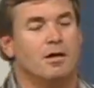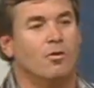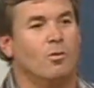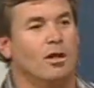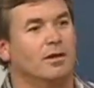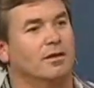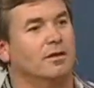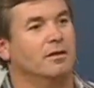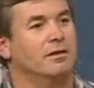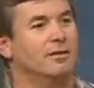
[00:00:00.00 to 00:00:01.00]
Well,
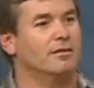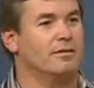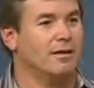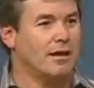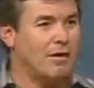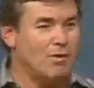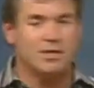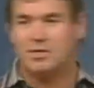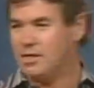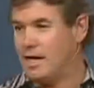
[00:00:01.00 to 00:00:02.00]
I want
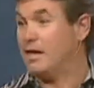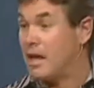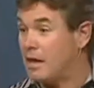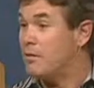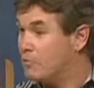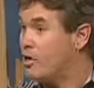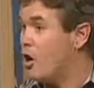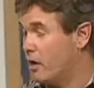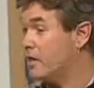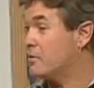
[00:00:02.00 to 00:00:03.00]
to say yeah, and we
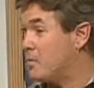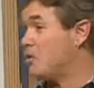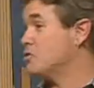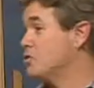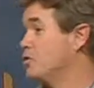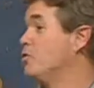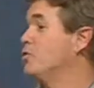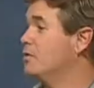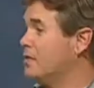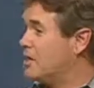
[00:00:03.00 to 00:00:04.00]
are. In comparison to the
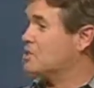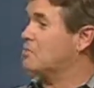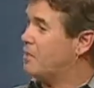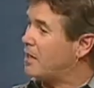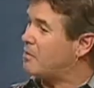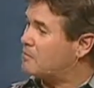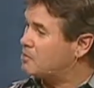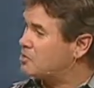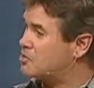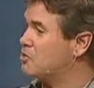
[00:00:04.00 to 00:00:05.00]
world, yes, but I'm
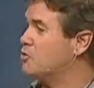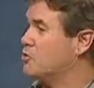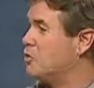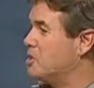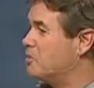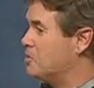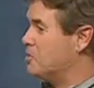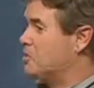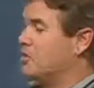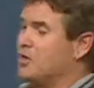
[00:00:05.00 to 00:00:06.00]
concerned with what he's been
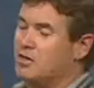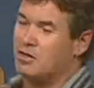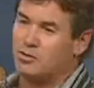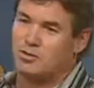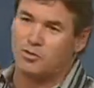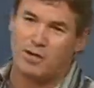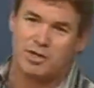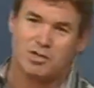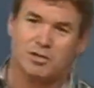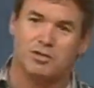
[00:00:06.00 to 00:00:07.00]
sharing, the
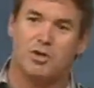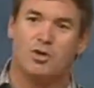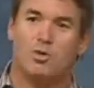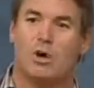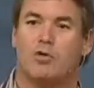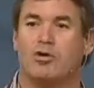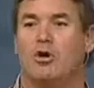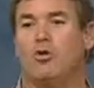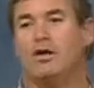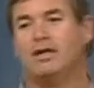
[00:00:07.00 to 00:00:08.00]
direction where we're
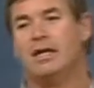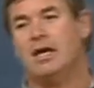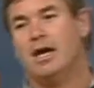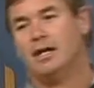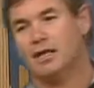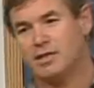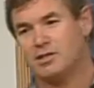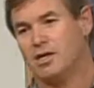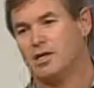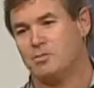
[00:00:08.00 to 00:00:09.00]
going, unless
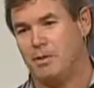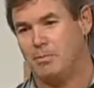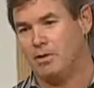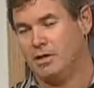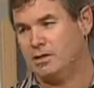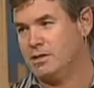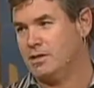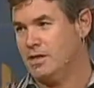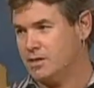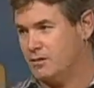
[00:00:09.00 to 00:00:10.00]
God's people
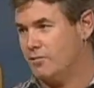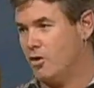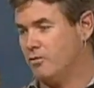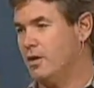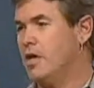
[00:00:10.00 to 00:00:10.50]
gets involved.